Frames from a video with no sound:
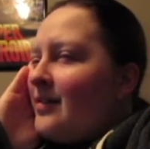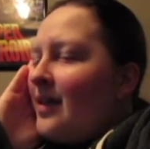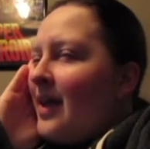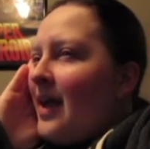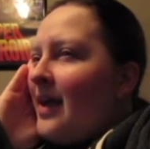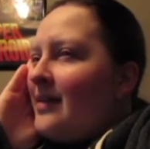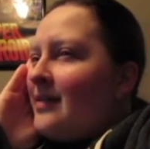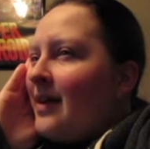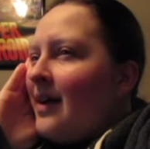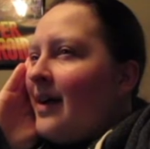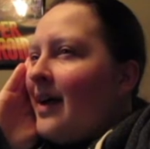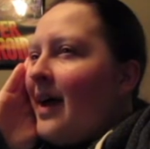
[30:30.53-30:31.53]
And
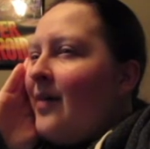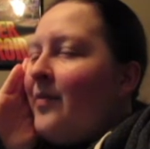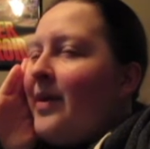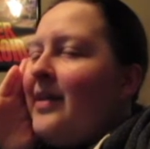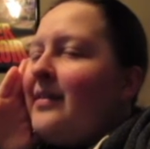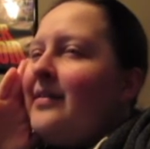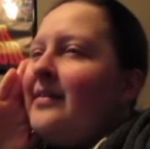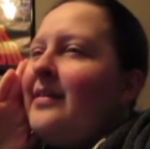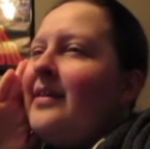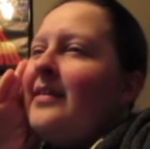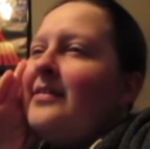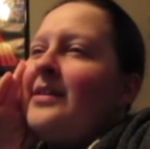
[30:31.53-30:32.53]
I went
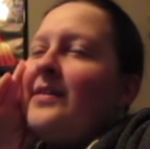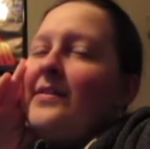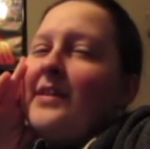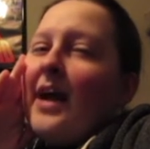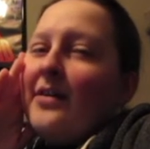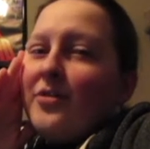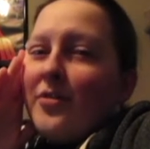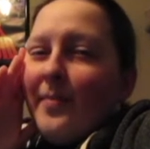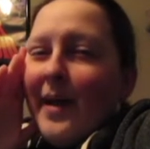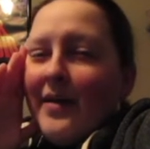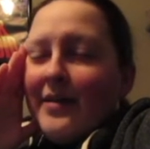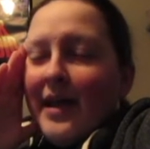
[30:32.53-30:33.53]
to the doctor
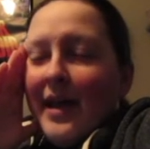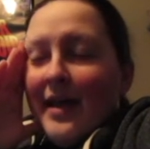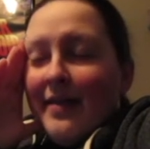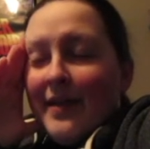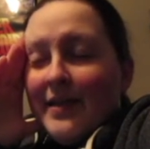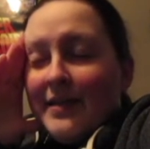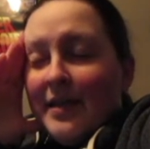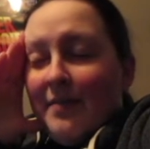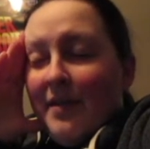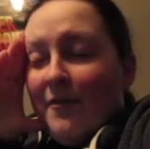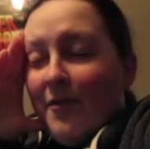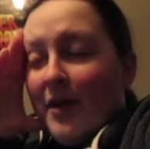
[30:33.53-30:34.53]
about it, and they sent
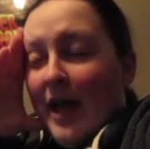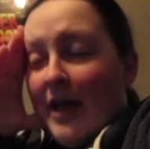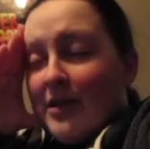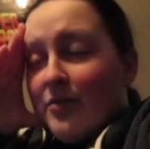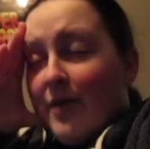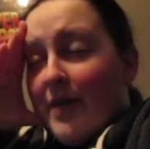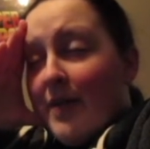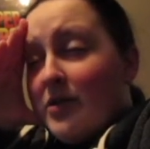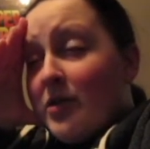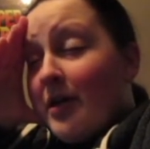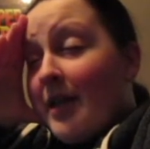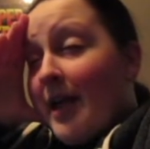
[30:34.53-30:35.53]
me for an x-ray. They
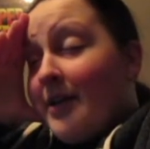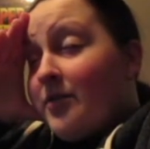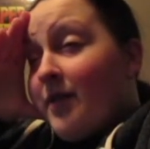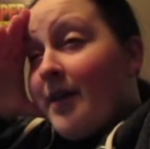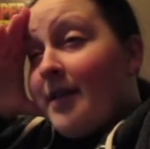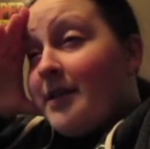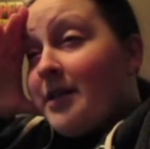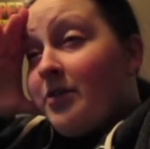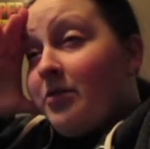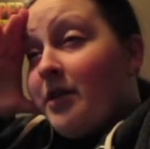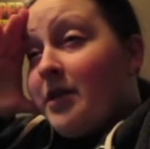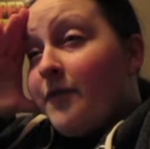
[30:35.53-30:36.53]
took an x-ray, and they said,
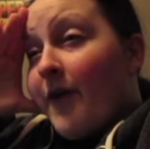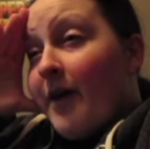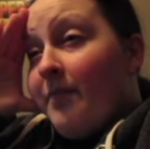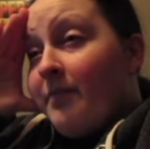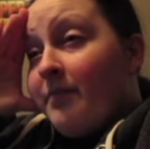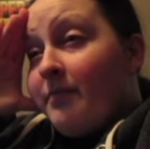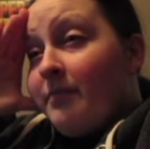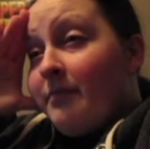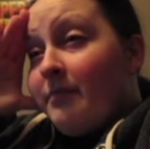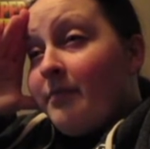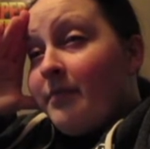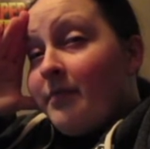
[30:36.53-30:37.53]
your knee's fine.
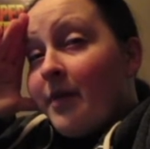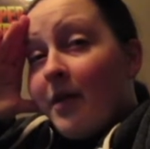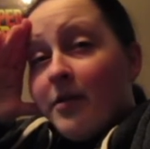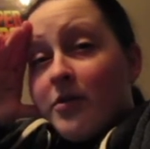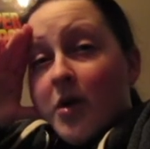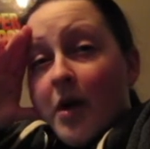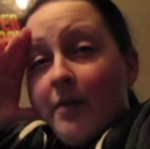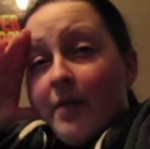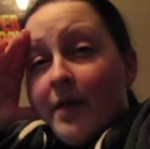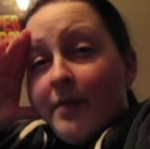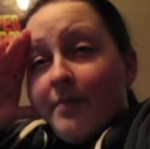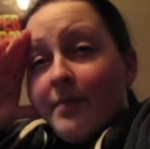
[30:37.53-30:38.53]
Nothing's wrong
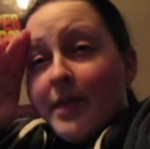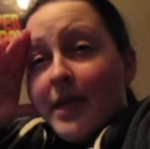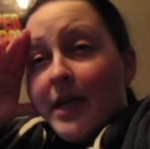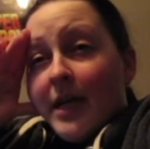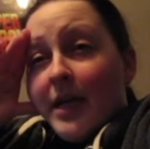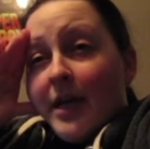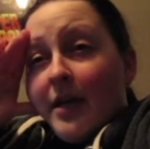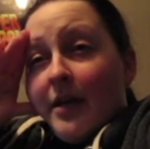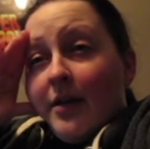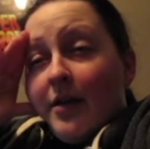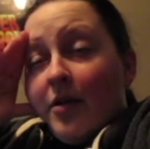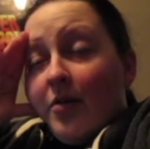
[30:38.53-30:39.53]
with it.
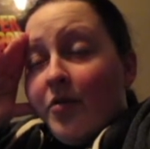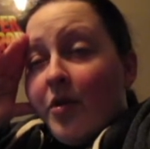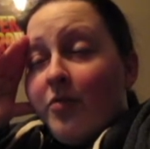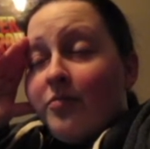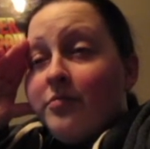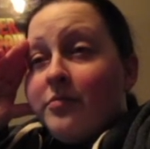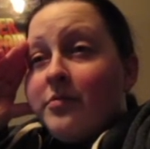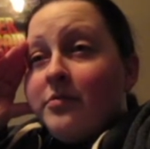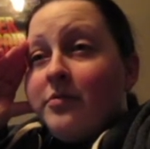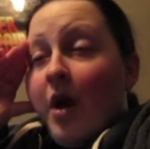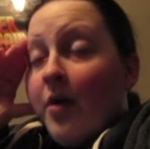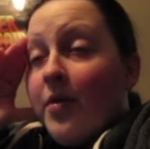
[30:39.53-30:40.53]
You know, no
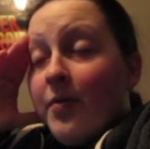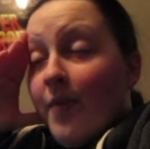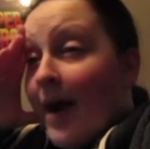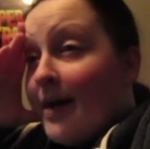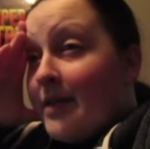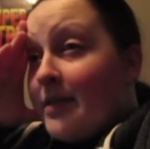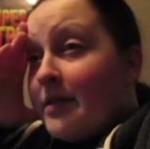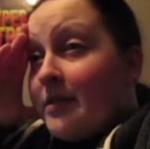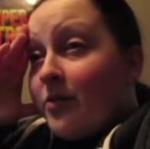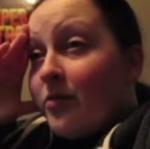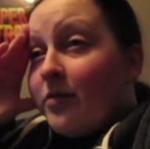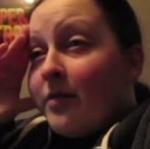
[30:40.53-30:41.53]
arthritis
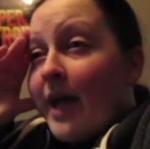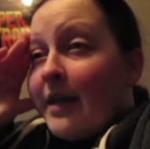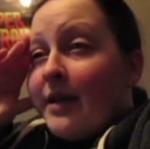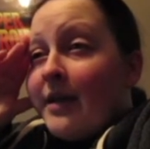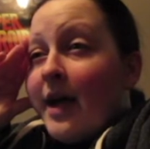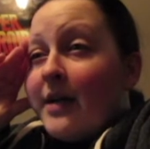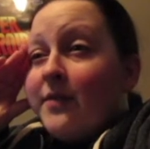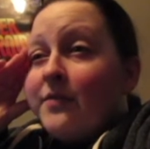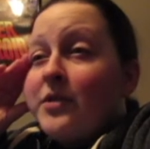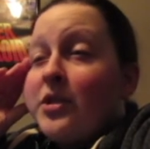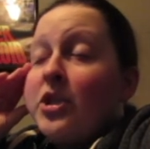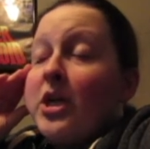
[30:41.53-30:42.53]
or any kind of
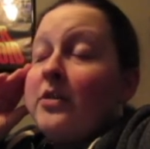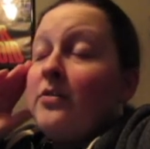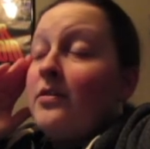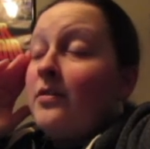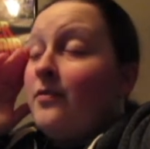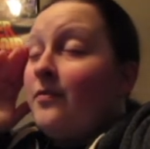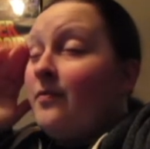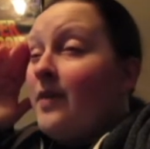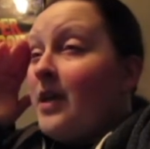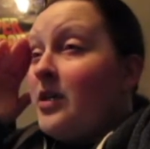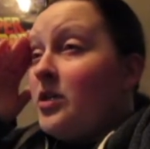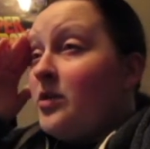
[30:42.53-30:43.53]
degenerative
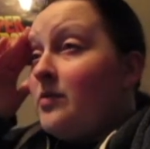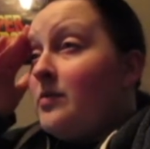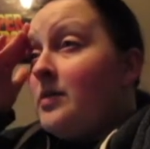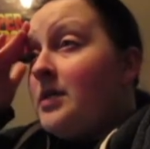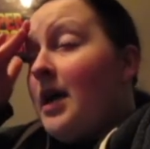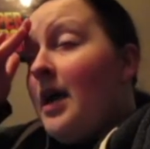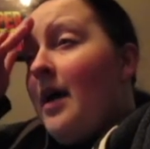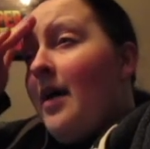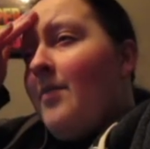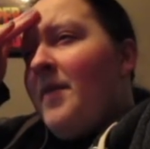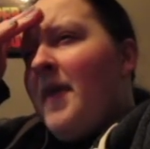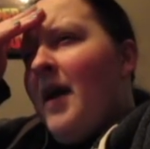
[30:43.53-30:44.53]
issues.
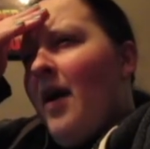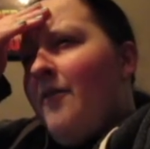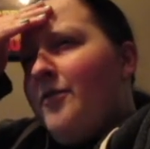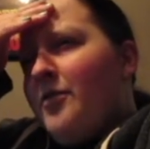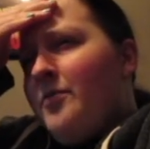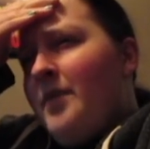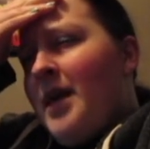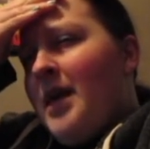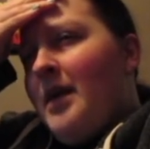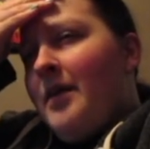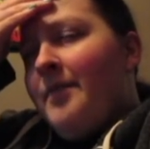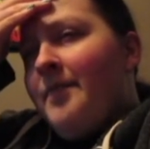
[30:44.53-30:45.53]
But they offered
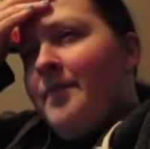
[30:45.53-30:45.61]
me